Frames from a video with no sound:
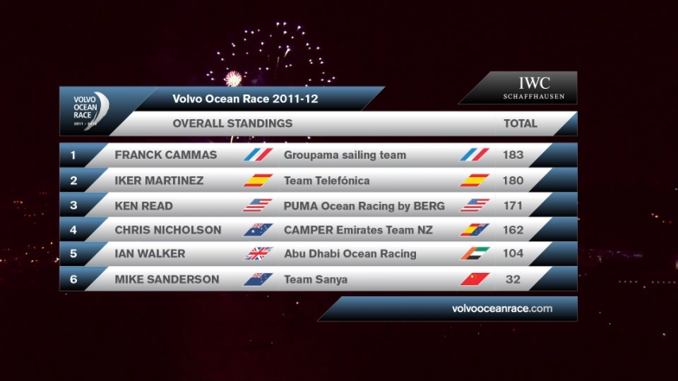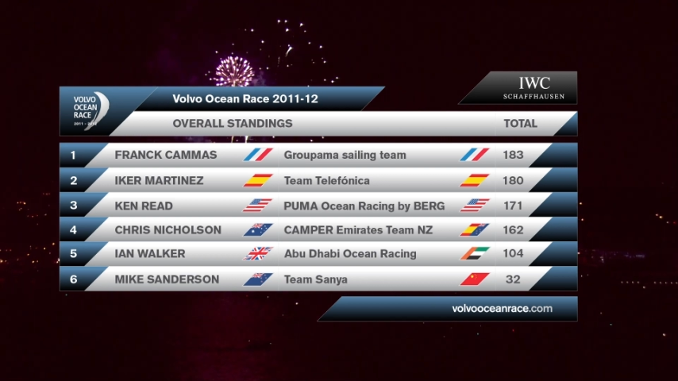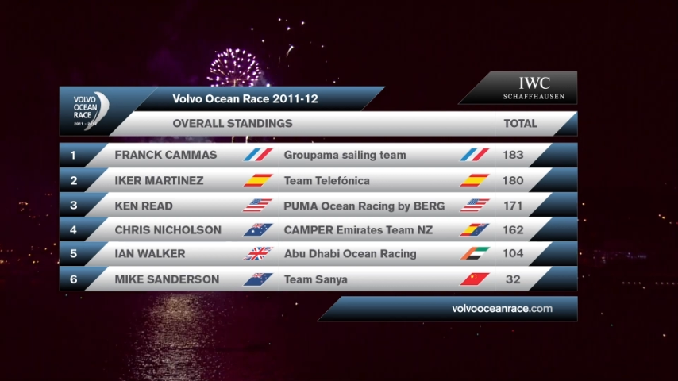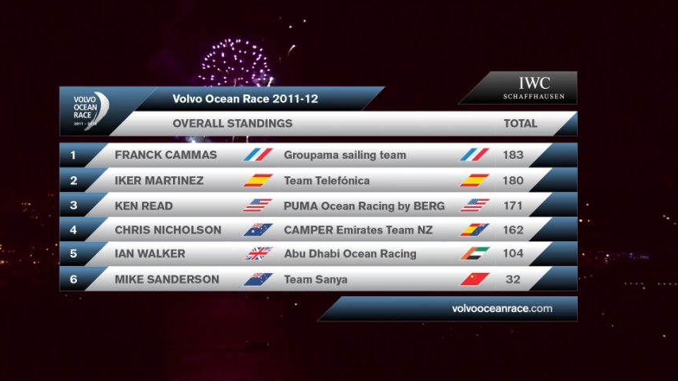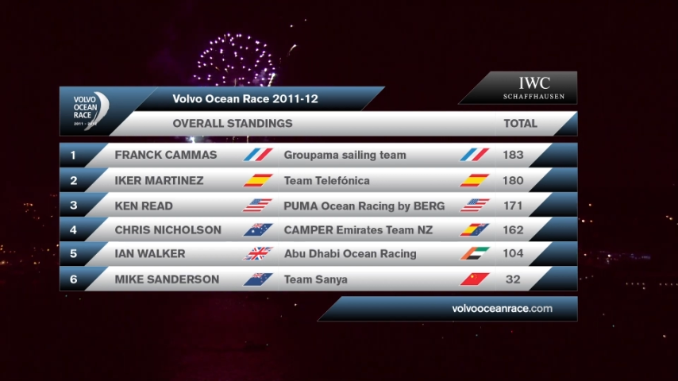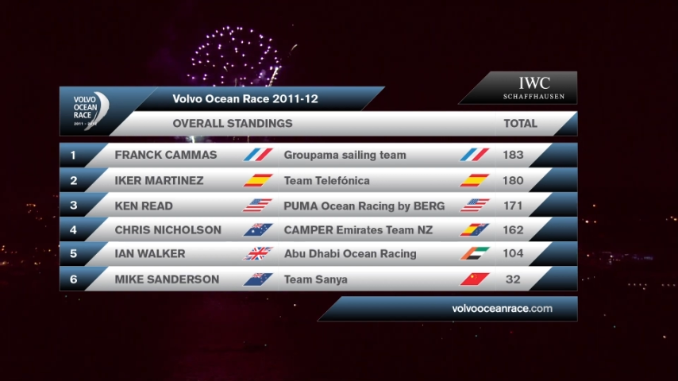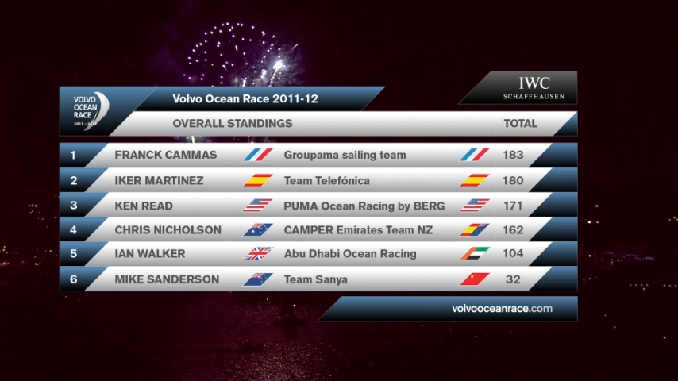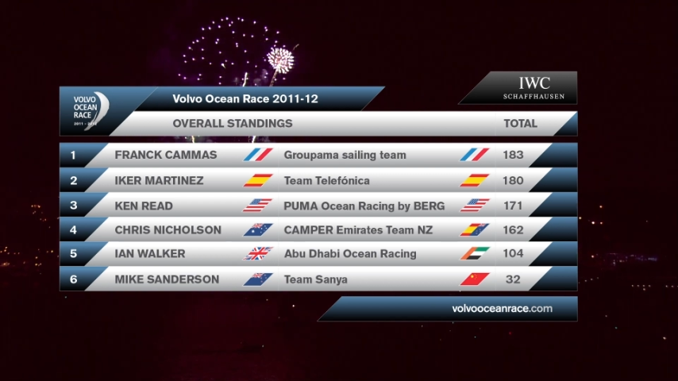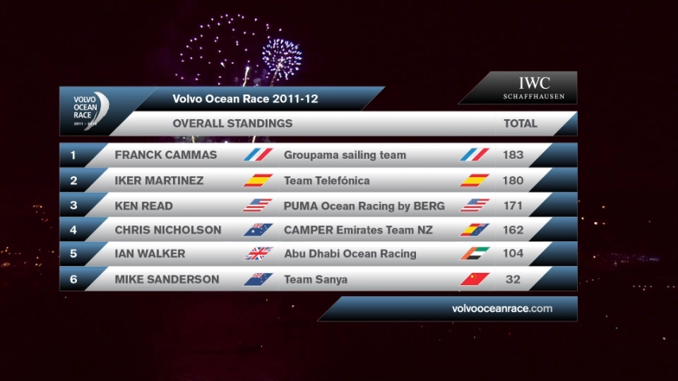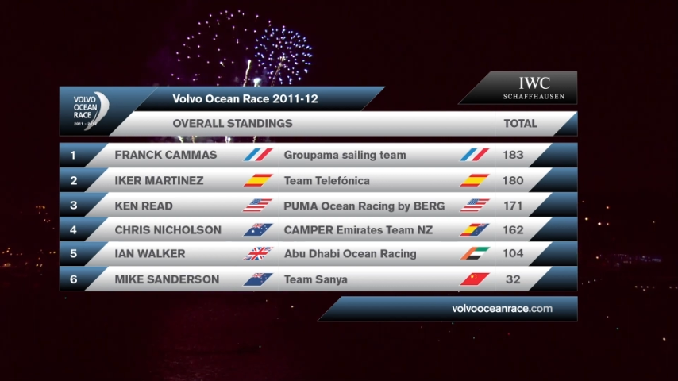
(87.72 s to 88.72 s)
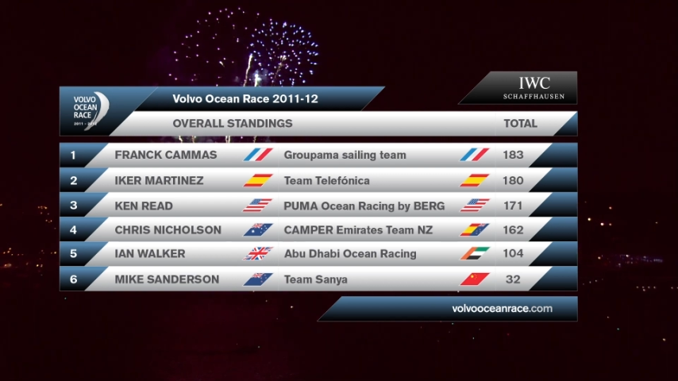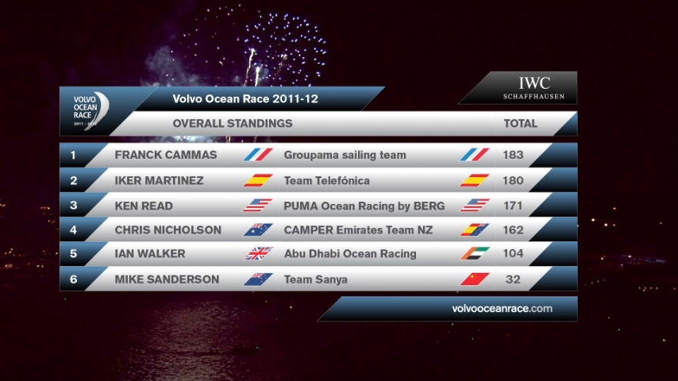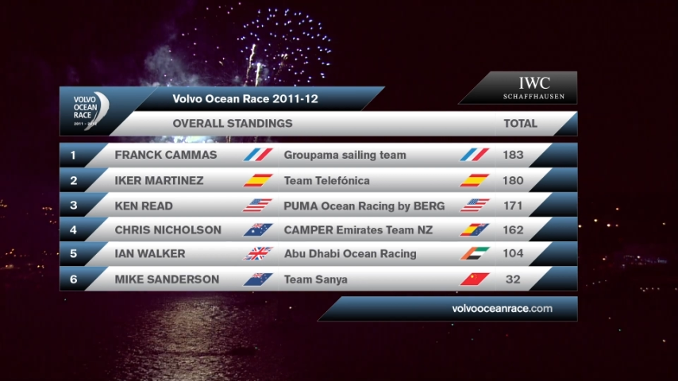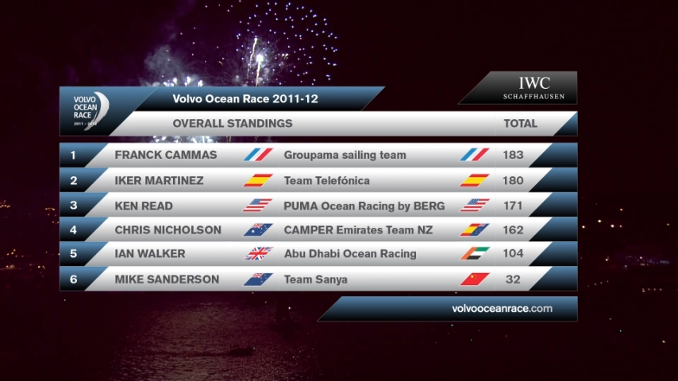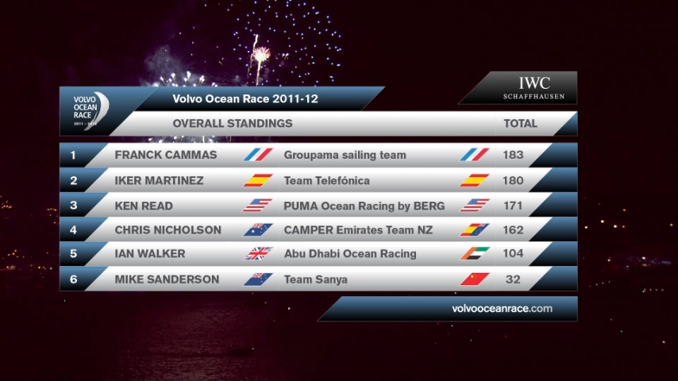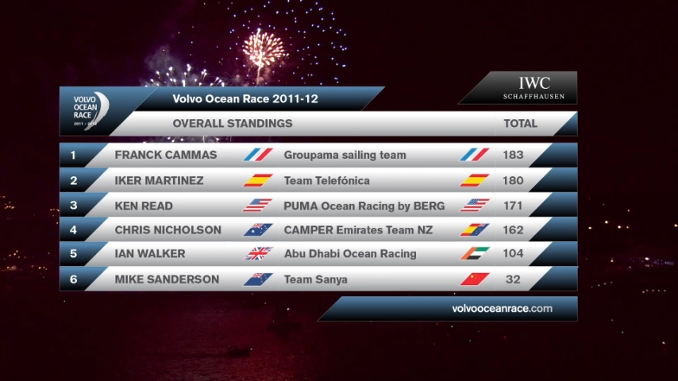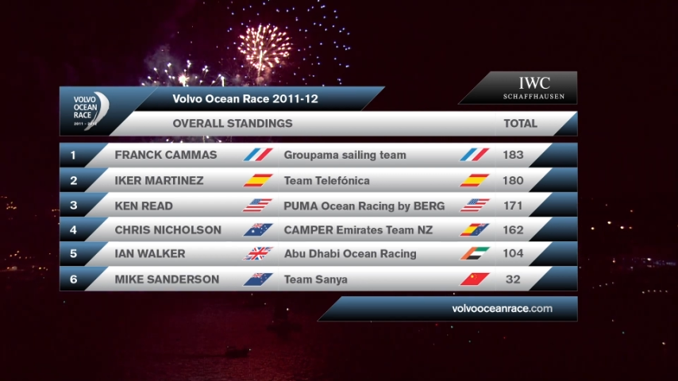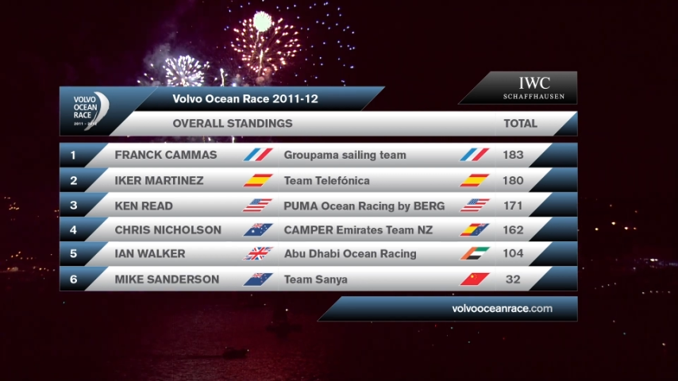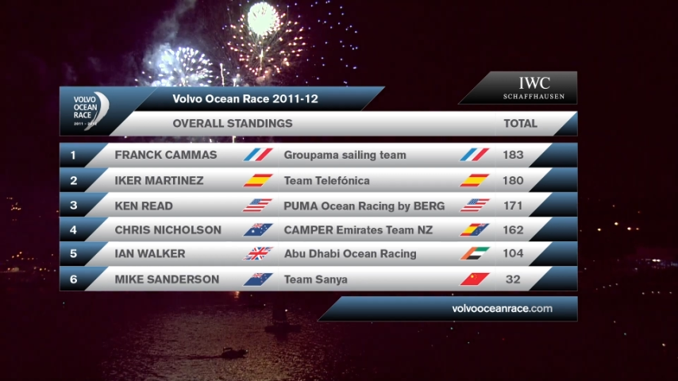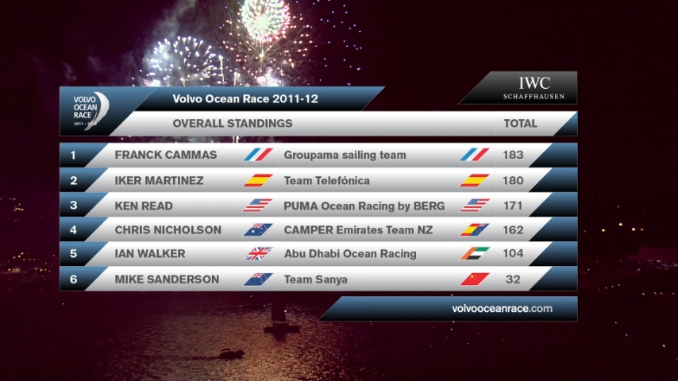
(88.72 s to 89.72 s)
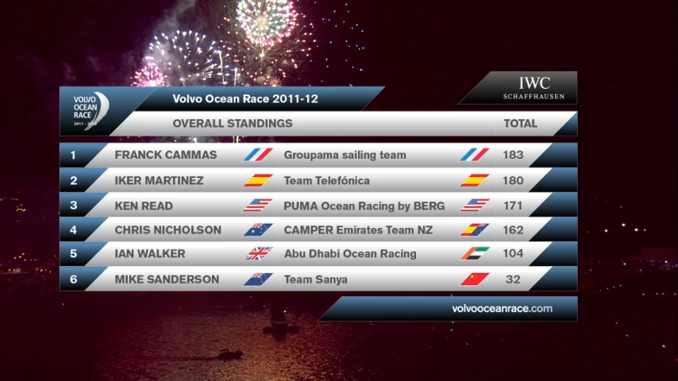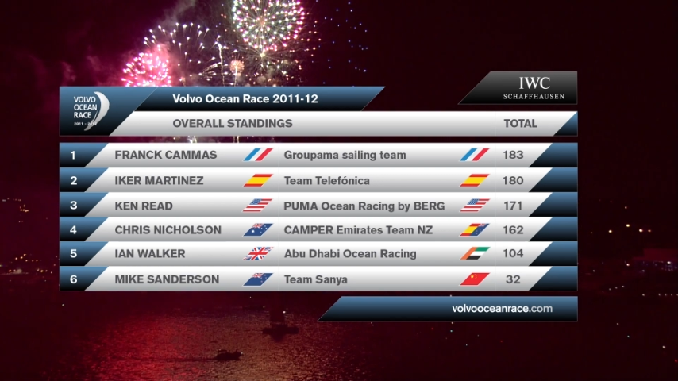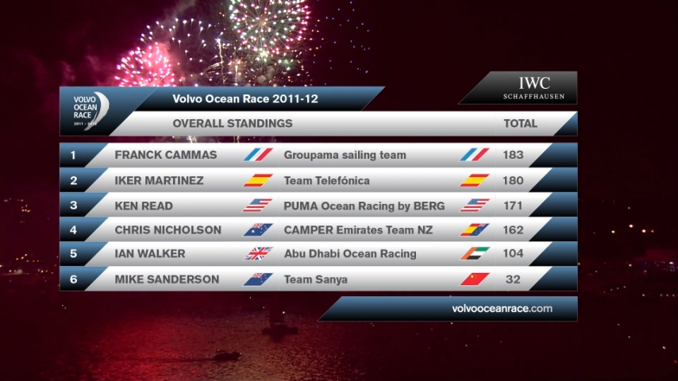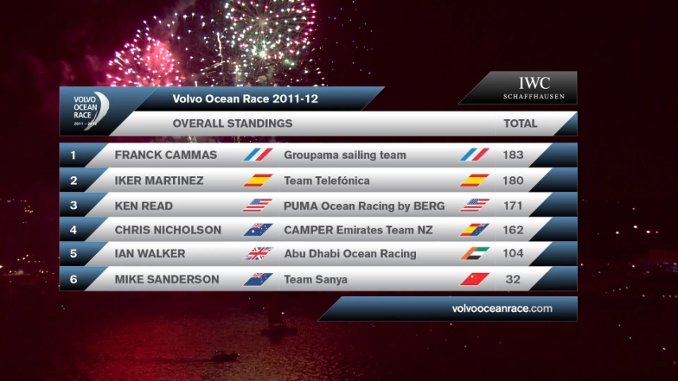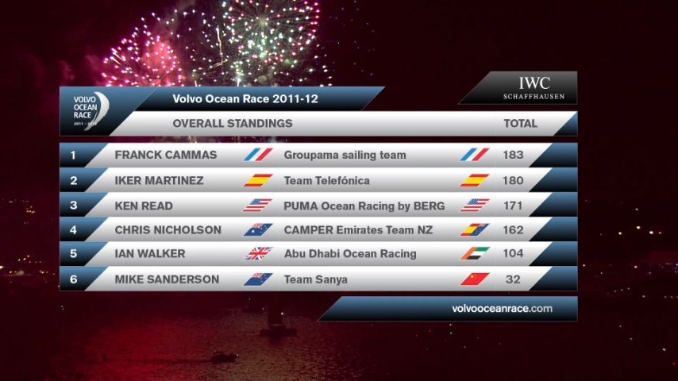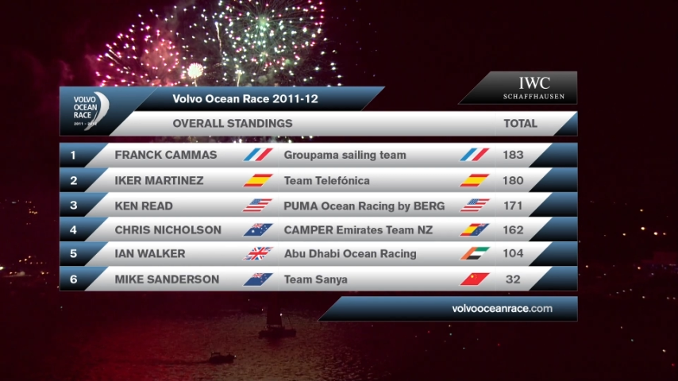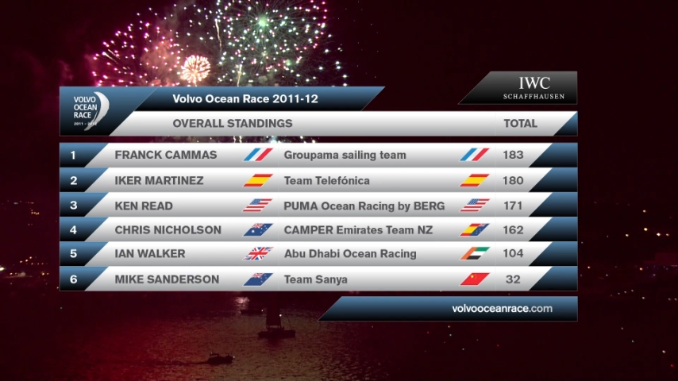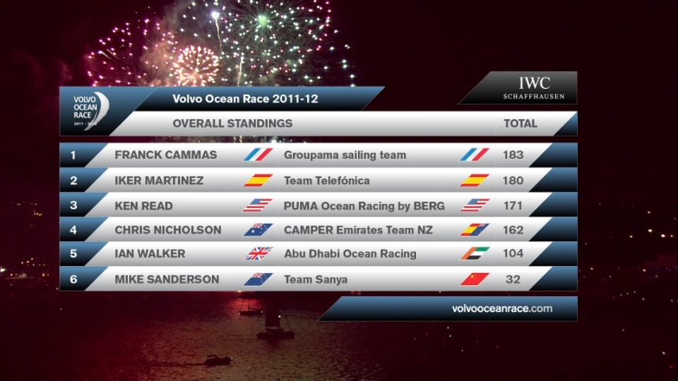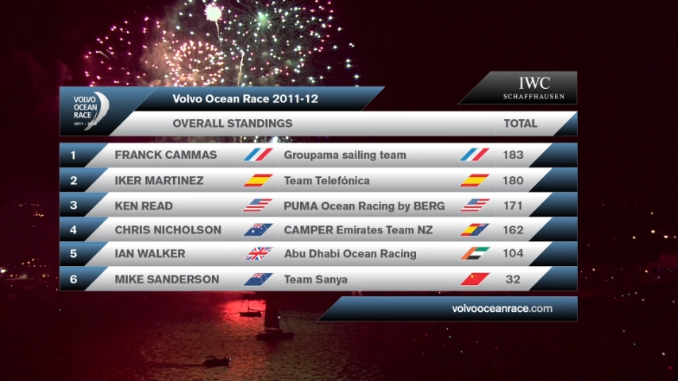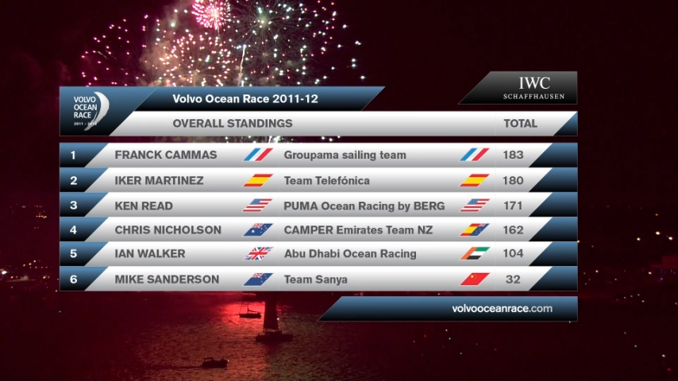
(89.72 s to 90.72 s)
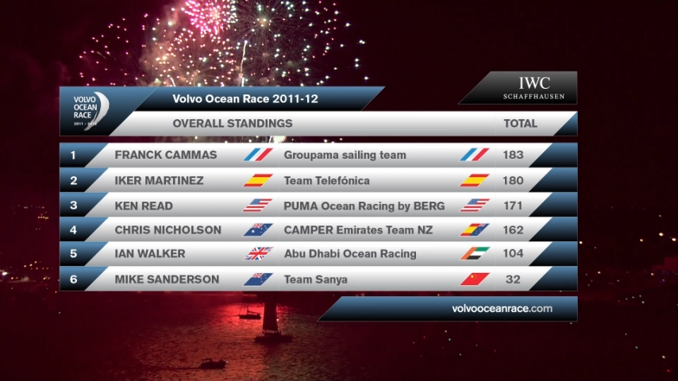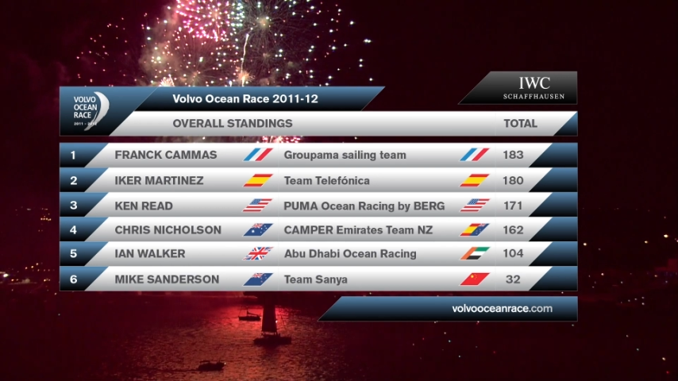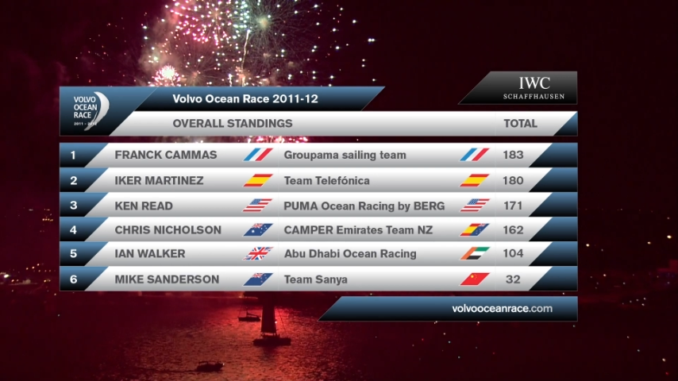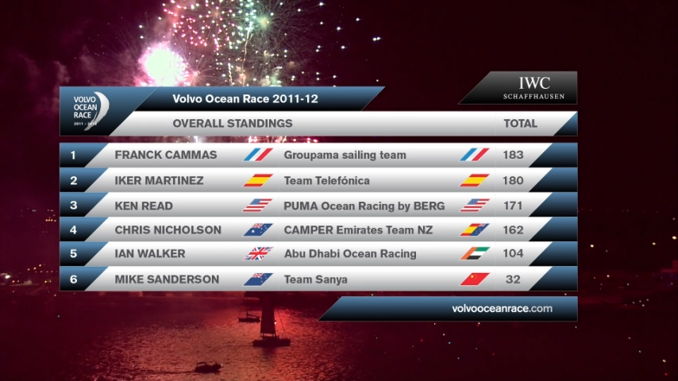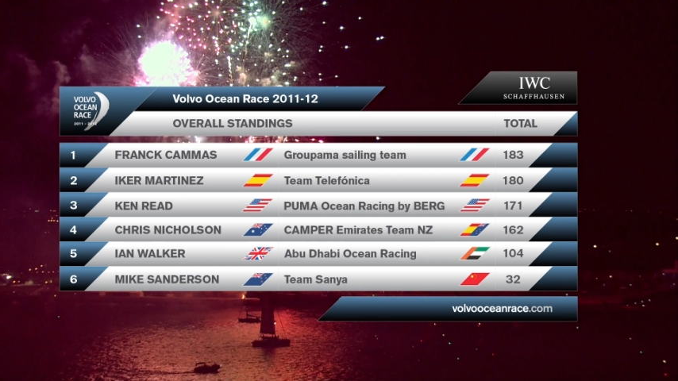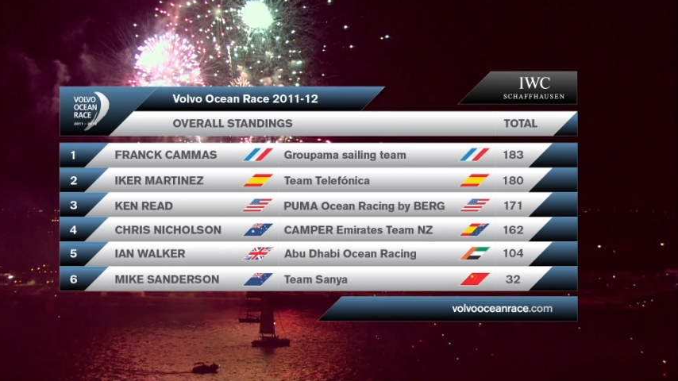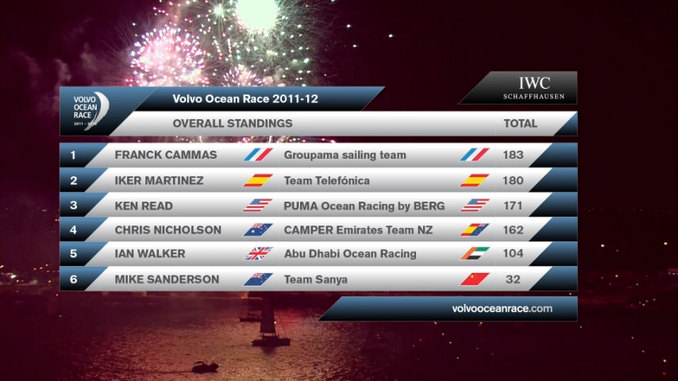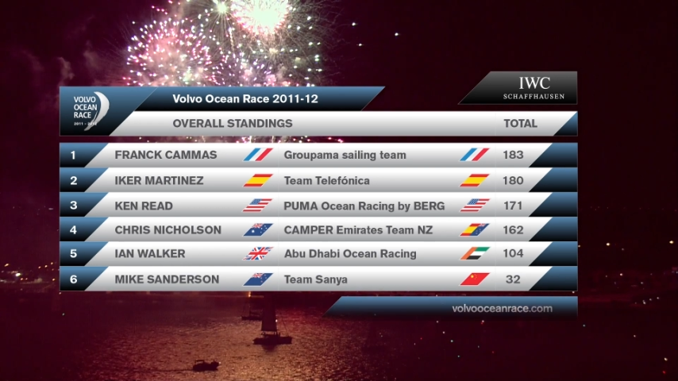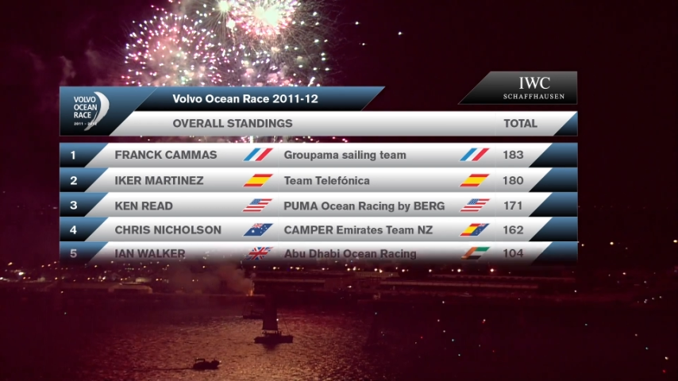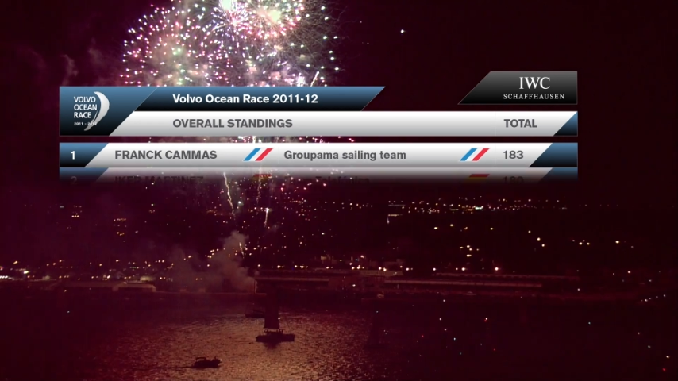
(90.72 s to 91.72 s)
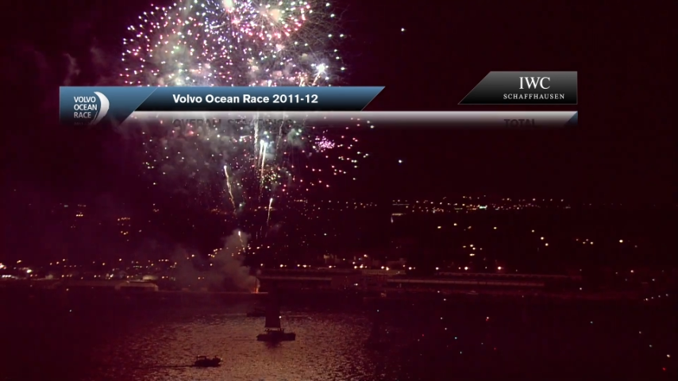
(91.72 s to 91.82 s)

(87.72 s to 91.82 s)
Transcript: No face is visible, so there are no lips to read.